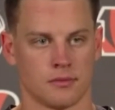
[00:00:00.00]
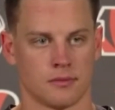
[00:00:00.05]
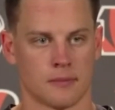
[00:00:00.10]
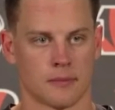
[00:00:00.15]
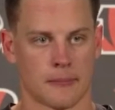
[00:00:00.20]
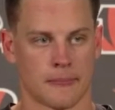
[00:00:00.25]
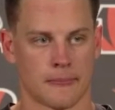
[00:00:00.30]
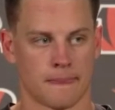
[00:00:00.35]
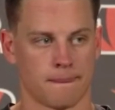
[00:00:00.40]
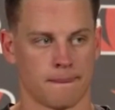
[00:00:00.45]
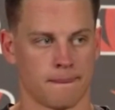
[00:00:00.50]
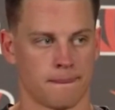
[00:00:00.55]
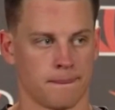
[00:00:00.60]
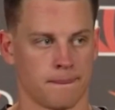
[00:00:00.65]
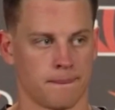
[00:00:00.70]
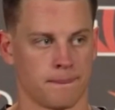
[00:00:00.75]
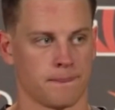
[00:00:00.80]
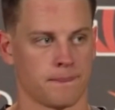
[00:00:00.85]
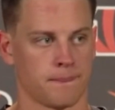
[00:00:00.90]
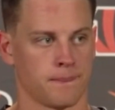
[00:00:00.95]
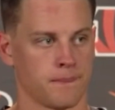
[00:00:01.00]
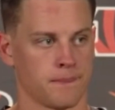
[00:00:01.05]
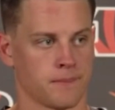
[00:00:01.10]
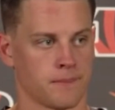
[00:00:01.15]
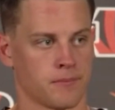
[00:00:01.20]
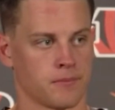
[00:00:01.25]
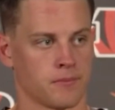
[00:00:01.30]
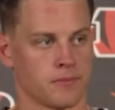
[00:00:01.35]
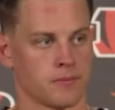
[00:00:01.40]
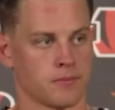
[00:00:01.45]
Can you describe uh, Joe
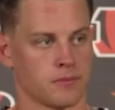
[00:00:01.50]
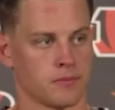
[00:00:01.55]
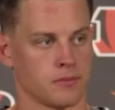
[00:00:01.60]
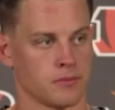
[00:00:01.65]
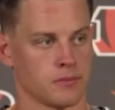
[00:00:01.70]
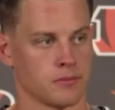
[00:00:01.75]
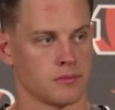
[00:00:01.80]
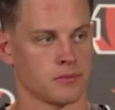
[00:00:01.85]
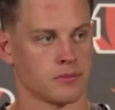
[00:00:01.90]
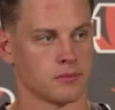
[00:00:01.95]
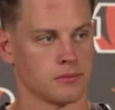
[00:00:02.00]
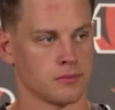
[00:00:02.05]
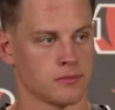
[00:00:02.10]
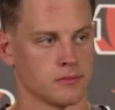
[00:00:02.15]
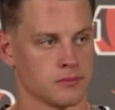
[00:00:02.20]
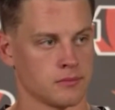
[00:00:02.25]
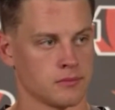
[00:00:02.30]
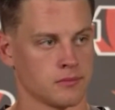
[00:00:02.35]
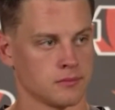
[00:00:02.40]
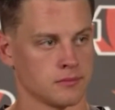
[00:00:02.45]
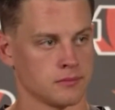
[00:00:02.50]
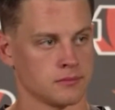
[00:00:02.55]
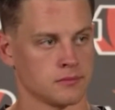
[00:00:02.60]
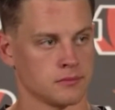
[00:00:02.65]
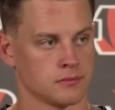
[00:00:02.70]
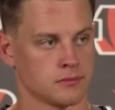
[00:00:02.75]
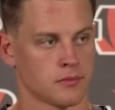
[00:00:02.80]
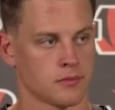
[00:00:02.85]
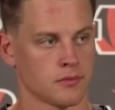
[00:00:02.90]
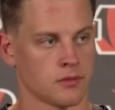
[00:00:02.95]
Mixon's importance to the offensive line?
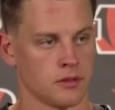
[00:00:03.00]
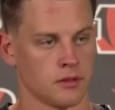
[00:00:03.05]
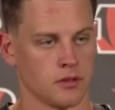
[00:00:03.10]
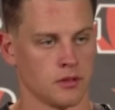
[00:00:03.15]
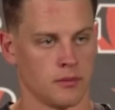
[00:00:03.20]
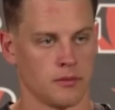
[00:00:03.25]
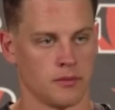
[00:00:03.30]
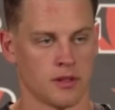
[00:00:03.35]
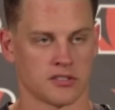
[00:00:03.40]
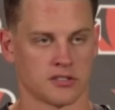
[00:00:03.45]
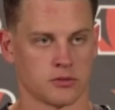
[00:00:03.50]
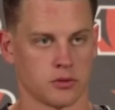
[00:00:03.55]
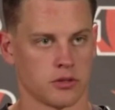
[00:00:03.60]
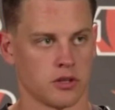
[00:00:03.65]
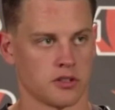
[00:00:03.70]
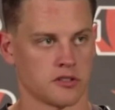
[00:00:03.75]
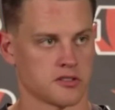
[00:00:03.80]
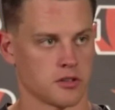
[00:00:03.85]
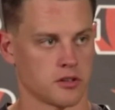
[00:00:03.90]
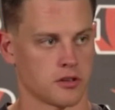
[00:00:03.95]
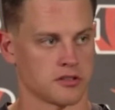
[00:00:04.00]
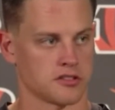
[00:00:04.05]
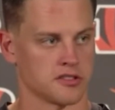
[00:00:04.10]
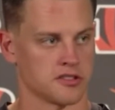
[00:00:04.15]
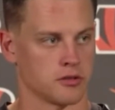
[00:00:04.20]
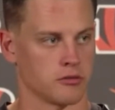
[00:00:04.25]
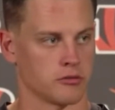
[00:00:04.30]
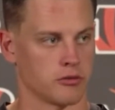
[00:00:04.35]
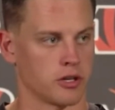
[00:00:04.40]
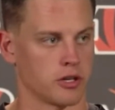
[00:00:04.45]
And that's where it all starts
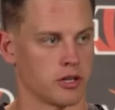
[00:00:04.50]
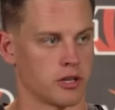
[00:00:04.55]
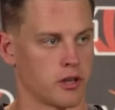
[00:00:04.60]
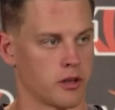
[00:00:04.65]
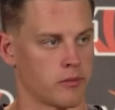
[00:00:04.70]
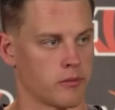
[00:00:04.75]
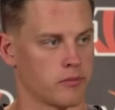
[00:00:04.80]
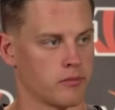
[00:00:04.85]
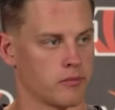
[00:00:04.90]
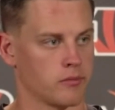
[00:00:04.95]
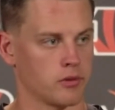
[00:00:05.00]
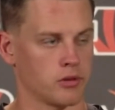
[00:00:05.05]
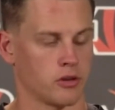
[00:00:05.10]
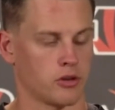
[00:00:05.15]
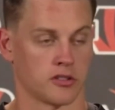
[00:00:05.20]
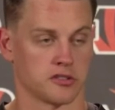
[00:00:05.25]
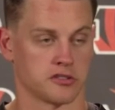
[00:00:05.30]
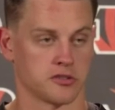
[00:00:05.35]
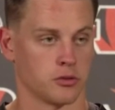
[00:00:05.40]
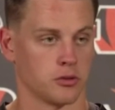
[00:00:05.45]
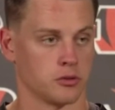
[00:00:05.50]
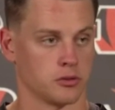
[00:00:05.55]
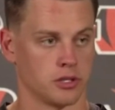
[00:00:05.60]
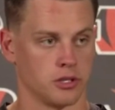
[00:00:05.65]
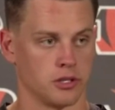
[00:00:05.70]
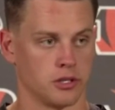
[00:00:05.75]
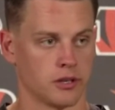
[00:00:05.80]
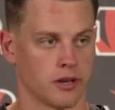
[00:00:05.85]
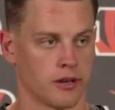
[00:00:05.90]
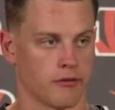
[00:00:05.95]
in the running game. Across the whole
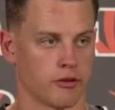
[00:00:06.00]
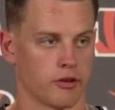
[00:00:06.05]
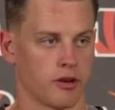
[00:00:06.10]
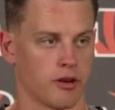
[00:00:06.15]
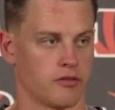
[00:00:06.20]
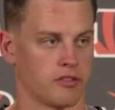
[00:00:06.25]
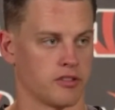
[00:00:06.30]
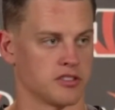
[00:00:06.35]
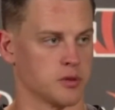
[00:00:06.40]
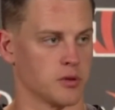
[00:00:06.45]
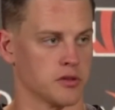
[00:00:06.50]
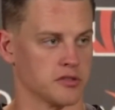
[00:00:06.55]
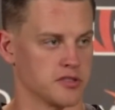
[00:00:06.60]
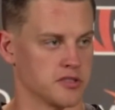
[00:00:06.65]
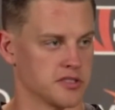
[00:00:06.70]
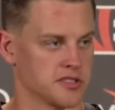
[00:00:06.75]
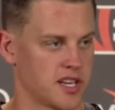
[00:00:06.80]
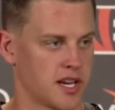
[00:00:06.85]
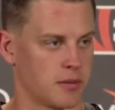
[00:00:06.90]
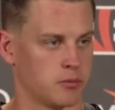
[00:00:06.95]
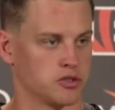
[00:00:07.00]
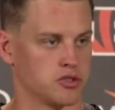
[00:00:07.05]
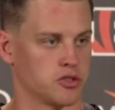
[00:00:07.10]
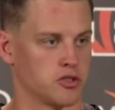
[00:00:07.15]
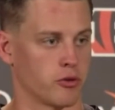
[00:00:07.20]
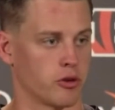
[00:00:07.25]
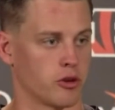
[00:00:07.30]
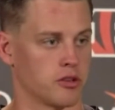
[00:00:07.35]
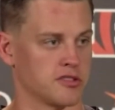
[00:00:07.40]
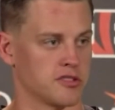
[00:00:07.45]
league, every offense wants to establish
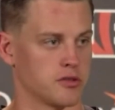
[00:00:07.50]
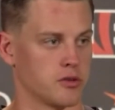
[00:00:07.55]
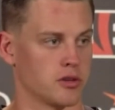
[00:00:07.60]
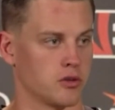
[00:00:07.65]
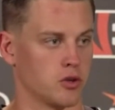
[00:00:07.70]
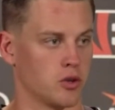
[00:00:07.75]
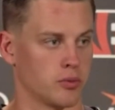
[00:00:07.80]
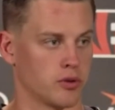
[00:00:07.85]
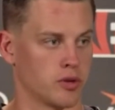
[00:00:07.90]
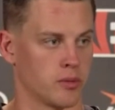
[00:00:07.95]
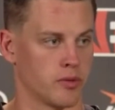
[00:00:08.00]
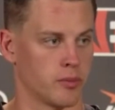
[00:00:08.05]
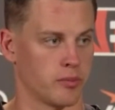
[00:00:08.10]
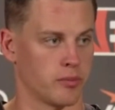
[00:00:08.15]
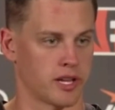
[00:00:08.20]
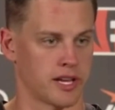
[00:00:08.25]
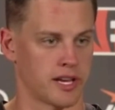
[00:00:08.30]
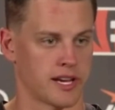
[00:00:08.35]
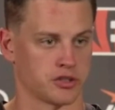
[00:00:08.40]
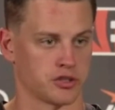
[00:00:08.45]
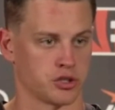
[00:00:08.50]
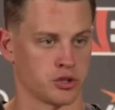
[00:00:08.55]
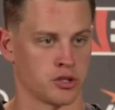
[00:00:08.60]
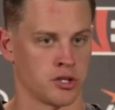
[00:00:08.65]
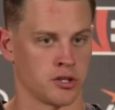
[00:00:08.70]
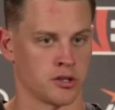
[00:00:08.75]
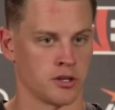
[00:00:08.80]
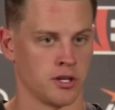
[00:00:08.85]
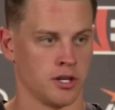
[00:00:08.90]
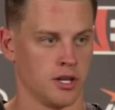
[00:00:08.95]
the run so you can open up the play action
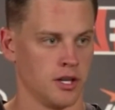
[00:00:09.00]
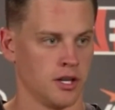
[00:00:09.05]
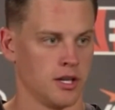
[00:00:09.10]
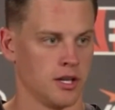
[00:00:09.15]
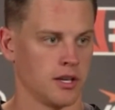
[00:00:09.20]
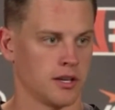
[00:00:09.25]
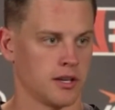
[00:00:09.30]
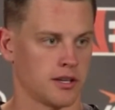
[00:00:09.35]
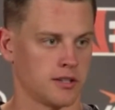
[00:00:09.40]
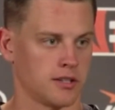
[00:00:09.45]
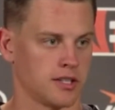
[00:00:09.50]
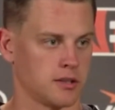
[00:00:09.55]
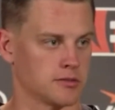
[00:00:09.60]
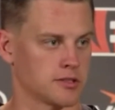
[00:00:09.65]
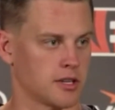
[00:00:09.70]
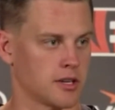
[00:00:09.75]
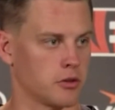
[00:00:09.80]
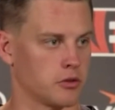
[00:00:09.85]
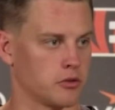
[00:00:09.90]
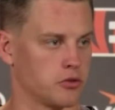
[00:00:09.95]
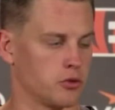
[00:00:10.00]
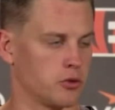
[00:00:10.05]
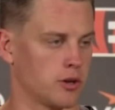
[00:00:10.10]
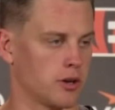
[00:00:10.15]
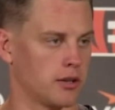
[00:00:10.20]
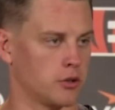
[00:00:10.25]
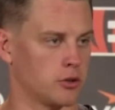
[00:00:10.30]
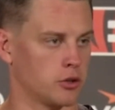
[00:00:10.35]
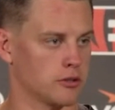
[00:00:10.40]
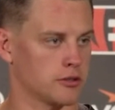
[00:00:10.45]
and get teams out of their two
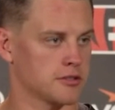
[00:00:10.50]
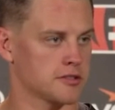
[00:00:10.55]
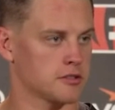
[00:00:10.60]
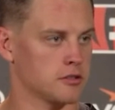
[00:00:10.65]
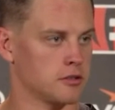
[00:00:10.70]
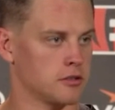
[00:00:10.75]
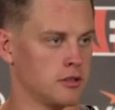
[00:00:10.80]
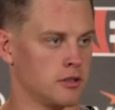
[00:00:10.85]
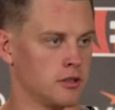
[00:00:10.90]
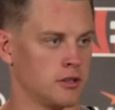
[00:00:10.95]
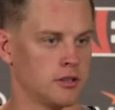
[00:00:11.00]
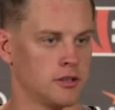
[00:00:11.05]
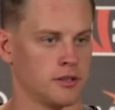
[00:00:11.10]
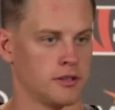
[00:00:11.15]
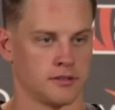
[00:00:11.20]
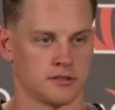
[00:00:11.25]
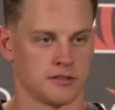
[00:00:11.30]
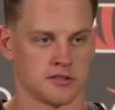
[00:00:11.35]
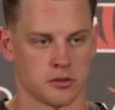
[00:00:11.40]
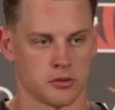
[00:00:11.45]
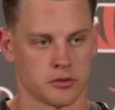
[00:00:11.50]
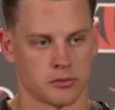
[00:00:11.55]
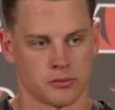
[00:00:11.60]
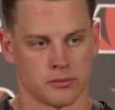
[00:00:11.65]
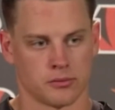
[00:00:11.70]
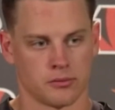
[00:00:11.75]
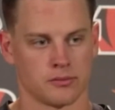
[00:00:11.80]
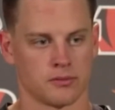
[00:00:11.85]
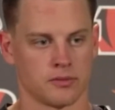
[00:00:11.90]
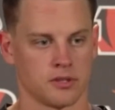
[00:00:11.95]
high looks. So,
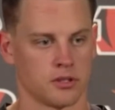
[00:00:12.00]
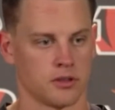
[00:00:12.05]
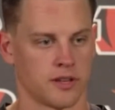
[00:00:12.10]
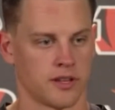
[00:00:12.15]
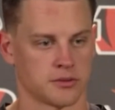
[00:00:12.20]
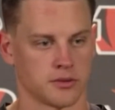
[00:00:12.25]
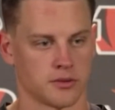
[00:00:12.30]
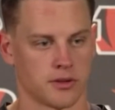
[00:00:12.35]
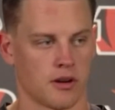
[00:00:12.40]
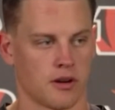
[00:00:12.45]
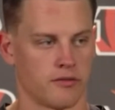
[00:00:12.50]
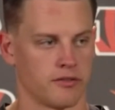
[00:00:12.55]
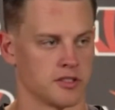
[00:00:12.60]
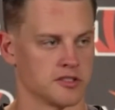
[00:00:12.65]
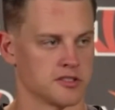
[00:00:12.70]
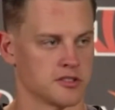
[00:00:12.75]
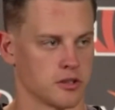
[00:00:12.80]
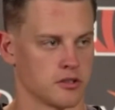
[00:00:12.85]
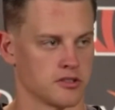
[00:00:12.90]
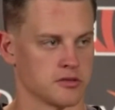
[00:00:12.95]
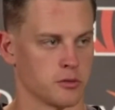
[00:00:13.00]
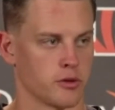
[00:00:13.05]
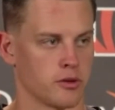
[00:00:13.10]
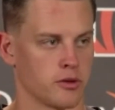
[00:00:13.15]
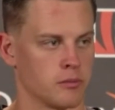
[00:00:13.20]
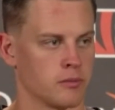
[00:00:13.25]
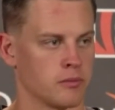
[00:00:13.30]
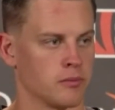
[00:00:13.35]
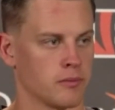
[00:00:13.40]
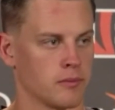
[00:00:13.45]
you know, that's where the offense starts with
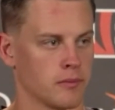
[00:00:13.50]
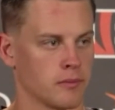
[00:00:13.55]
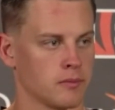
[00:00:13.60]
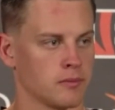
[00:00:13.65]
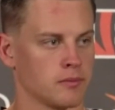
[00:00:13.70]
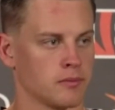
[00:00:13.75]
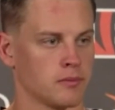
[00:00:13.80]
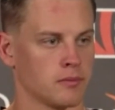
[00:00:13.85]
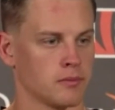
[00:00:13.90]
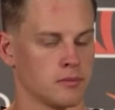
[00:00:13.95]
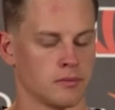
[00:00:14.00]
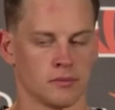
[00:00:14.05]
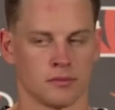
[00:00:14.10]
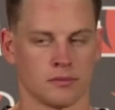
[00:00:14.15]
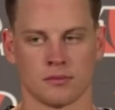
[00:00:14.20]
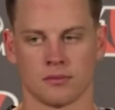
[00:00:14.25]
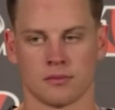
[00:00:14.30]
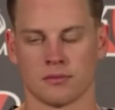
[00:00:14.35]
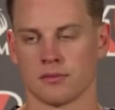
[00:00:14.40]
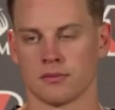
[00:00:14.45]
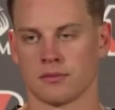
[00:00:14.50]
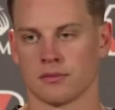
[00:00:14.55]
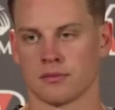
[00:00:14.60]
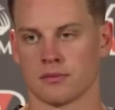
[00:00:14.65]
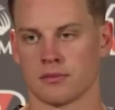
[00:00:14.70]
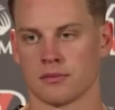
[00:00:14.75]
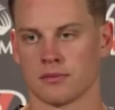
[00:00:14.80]
him. Do you anticipate seeing